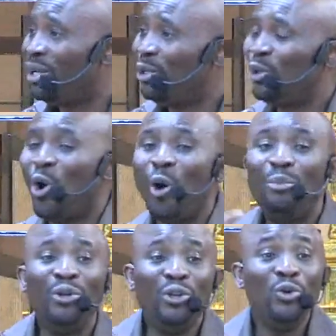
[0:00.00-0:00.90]

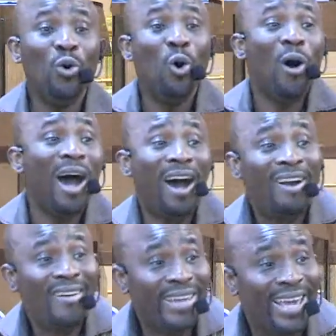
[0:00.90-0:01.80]
W O
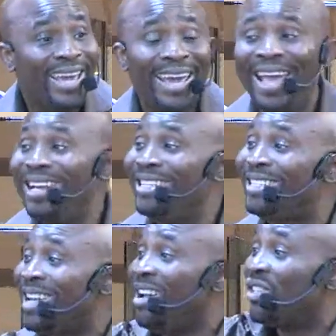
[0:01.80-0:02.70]
R K
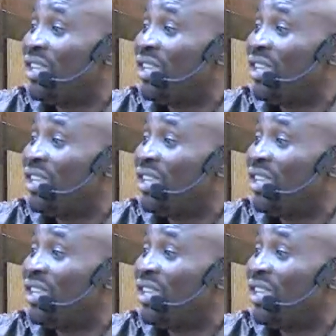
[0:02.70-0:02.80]
entails